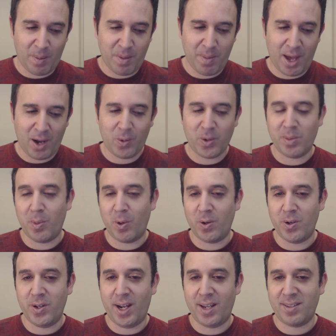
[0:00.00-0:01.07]
I'll be back with
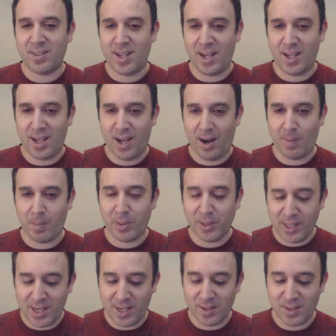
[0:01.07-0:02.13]
more. You guys take care.
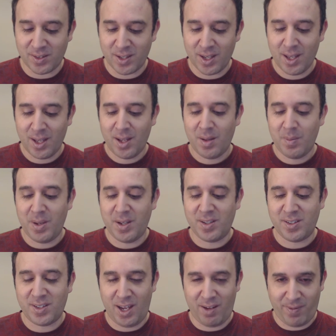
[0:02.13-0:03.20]
Please be
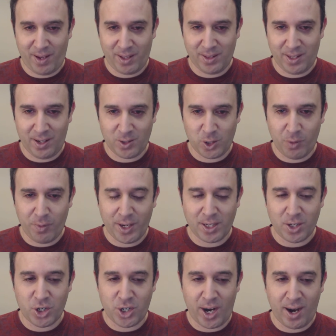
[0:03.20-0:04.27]
safe out there. Don't
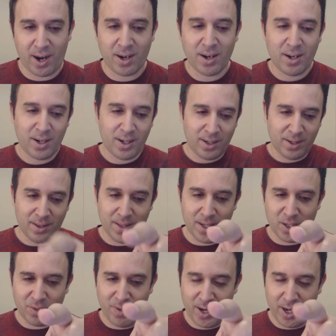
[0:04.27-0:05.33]
forget to share
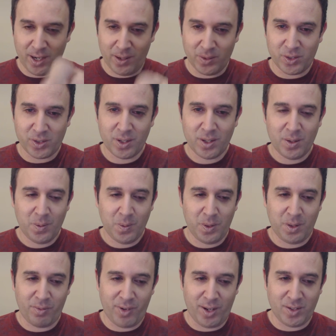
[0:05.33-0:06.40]
these videos
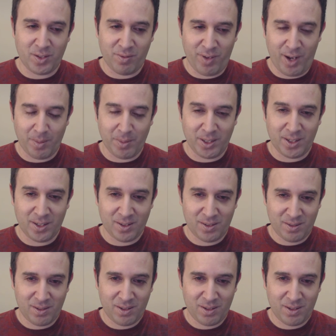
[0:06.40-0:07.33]
with your friends and family.